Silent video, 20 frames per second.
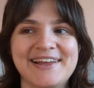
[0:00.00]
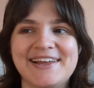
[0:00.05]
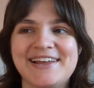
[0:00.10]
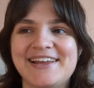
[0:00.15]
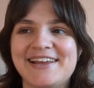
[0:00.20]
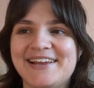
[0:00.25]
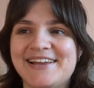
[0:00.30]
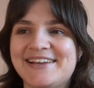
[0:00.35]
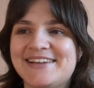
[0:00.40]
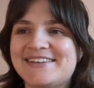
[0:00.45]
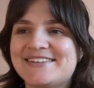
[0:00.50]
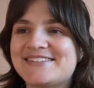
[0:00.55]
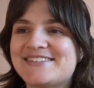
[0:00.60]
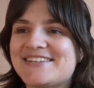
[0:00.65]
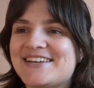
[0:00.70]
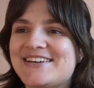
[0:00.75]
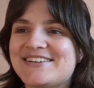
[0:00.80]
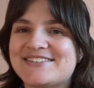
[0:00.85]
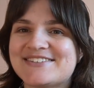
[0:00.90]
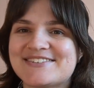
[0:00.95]

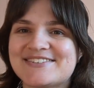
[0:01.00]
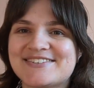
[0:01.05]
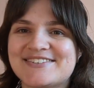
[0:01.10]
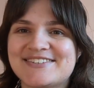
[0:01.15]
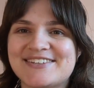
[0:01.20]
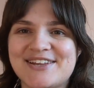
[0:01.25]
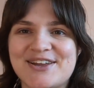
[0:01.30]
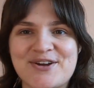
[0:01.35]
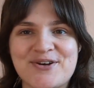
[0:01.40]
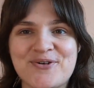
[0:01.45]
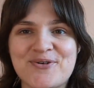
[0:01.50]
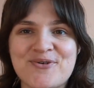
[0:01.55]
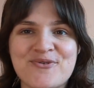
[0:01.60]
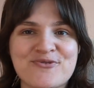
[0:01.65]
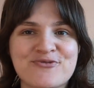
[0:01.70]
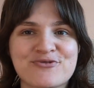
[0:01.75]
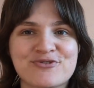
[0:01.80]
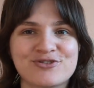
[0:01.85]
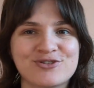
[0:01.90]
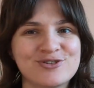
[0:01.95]
is a
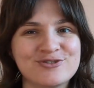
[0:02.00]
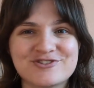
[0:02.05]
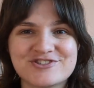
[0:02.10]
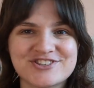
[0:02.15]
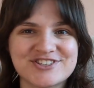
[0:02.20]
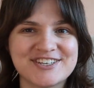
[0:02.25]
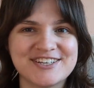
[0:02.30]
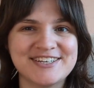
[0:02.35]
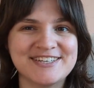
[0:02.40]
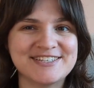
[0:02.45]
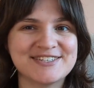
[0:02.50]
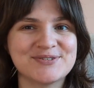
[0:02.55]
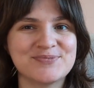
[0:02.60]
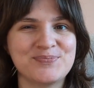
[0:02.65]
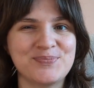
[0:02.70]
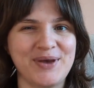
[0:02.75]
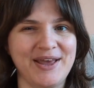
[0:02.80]
snail fruitsies